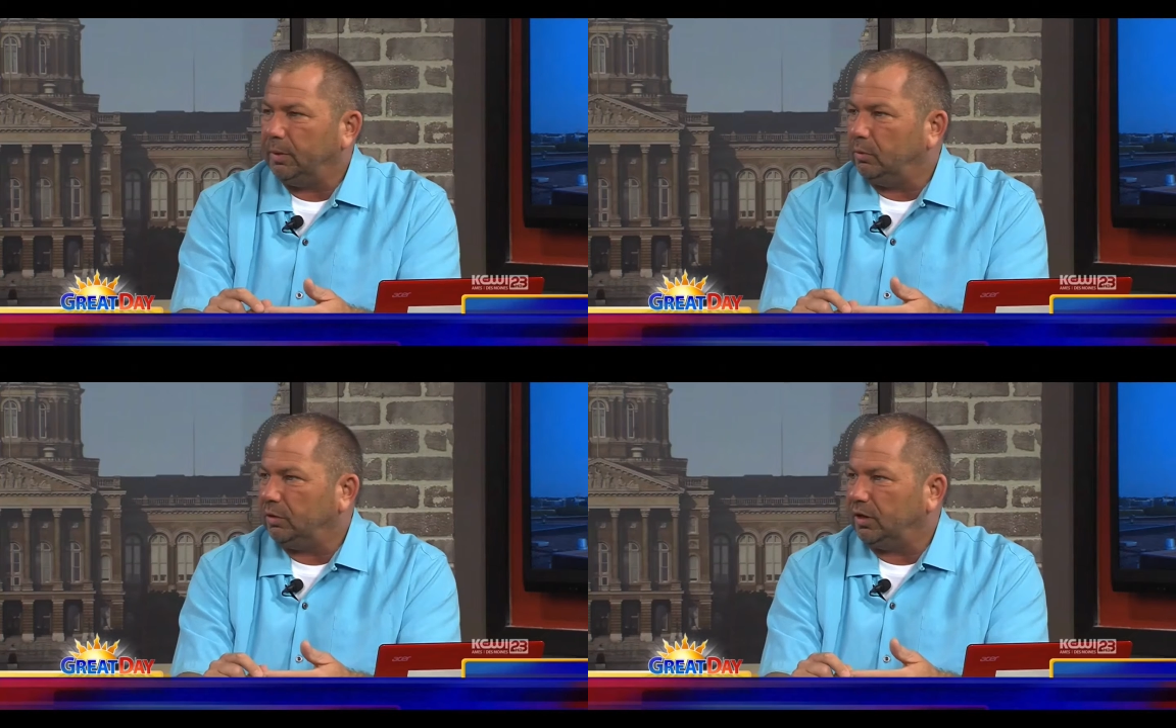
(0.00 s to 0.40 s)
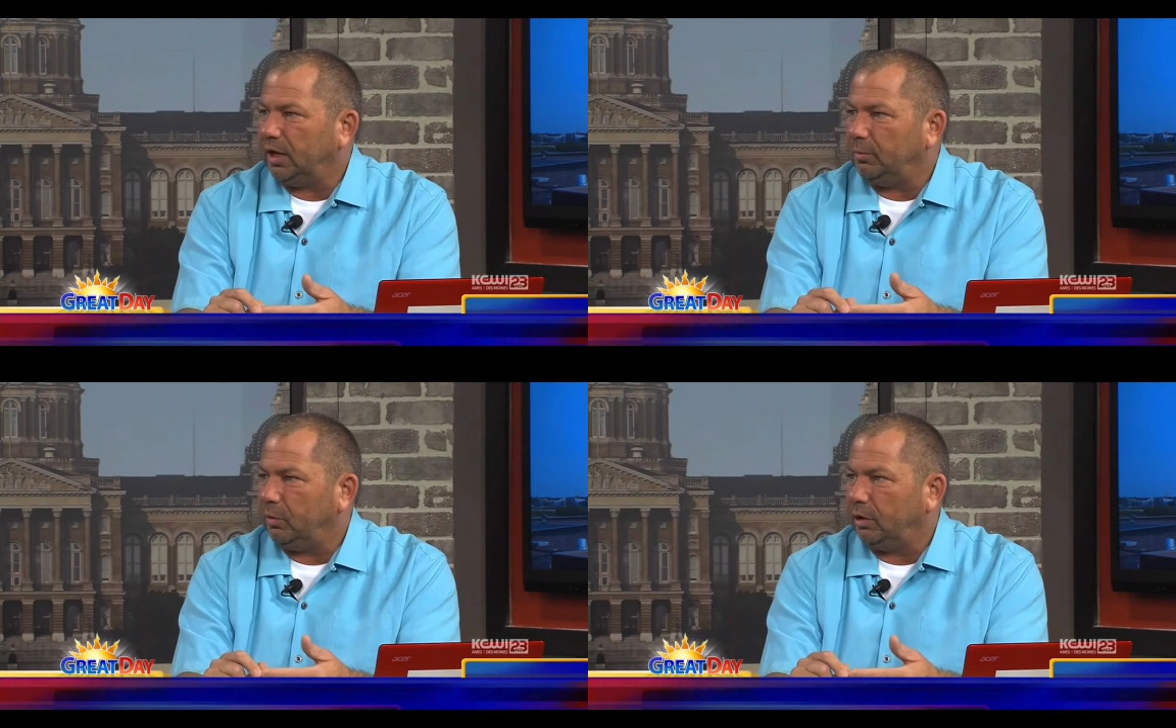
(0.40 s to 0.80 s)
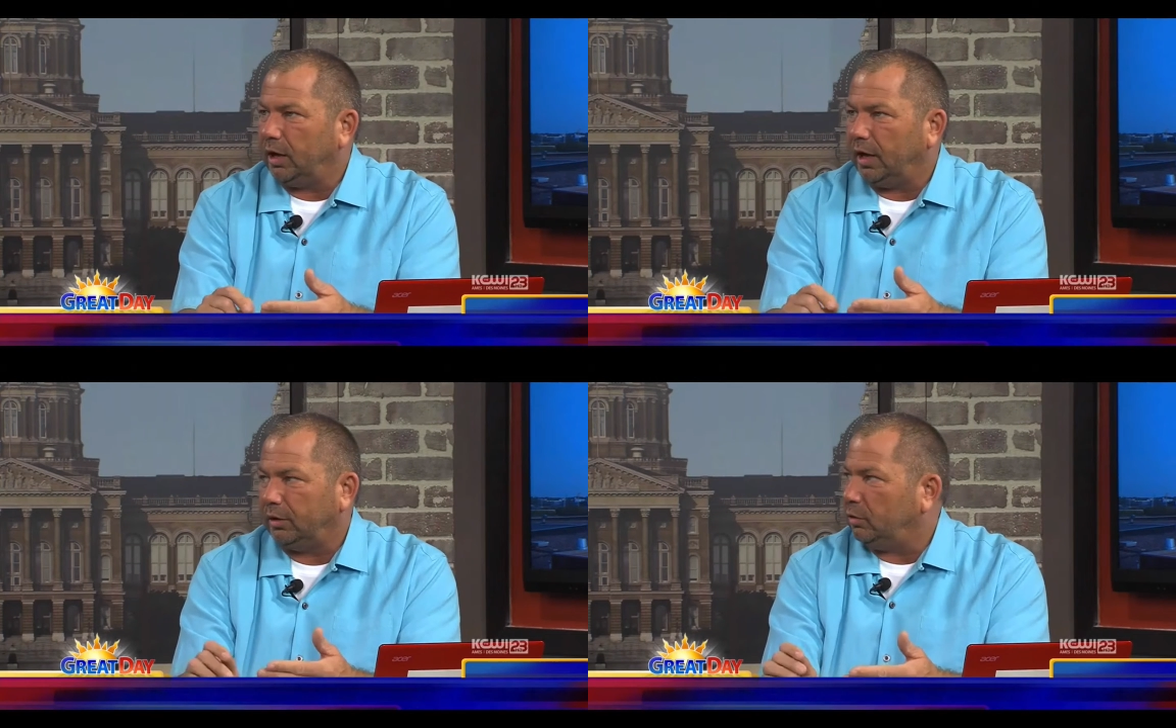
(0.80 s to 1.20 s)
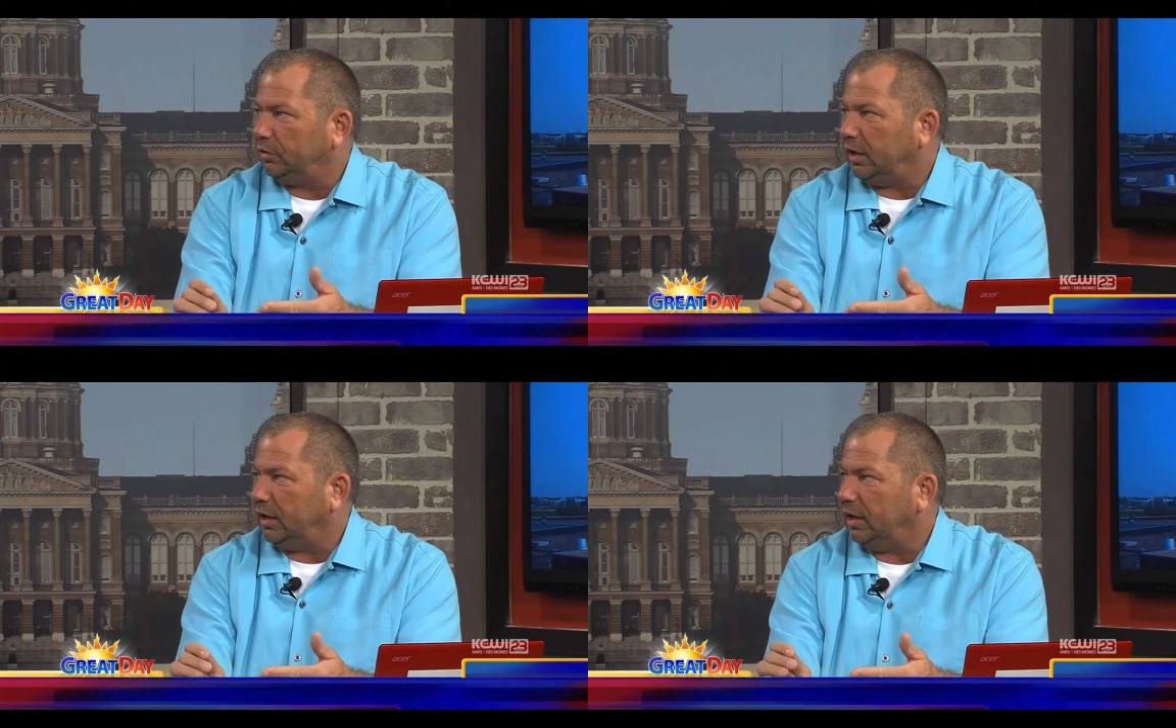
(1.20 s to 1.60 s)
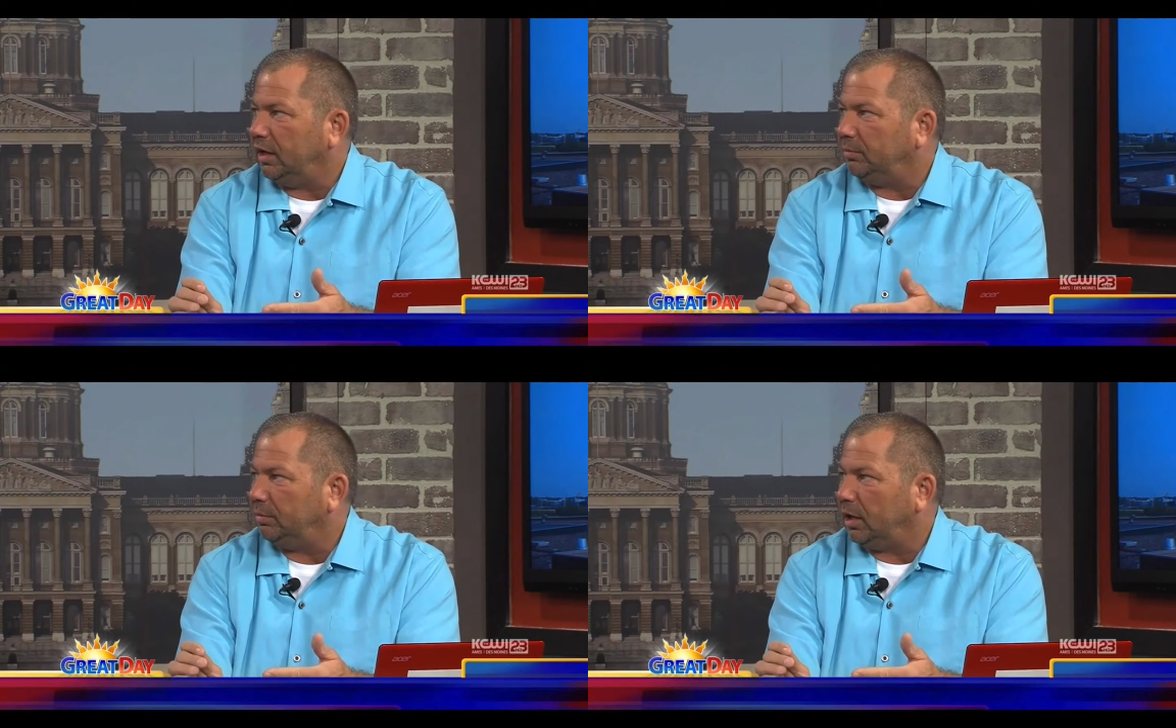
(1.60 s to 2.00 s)
in one time where I don't know what they
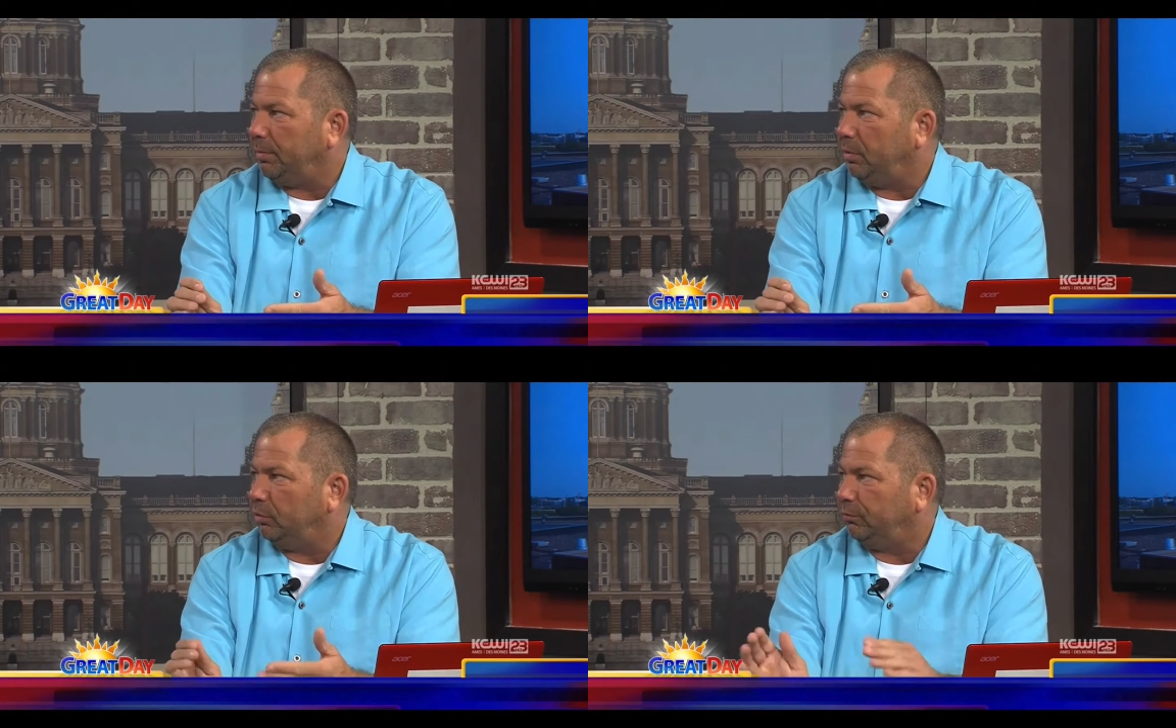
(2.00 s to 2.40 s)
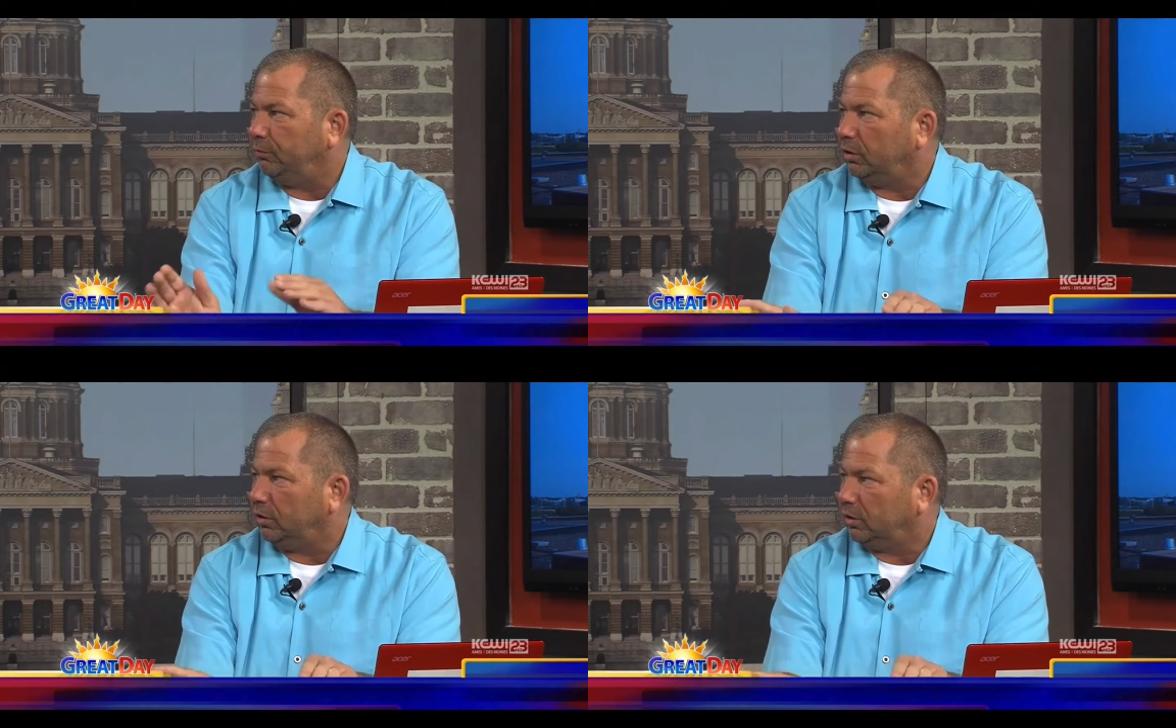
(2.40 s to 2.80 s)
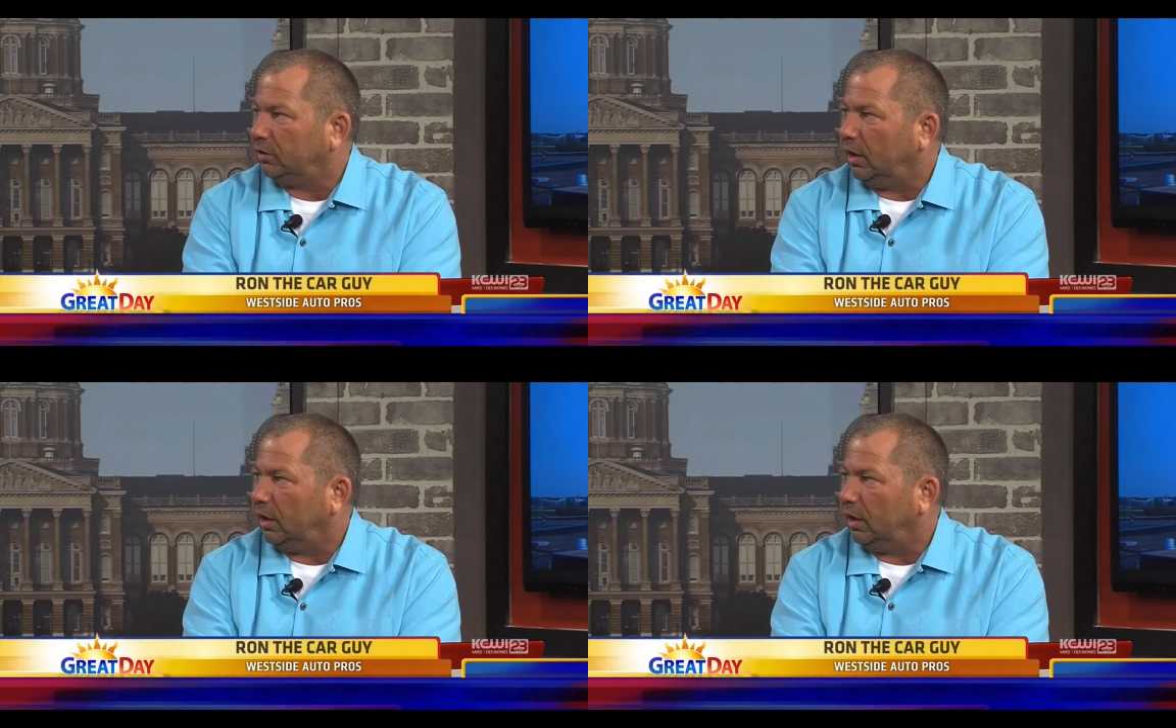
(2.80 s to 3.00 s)
hit, but both front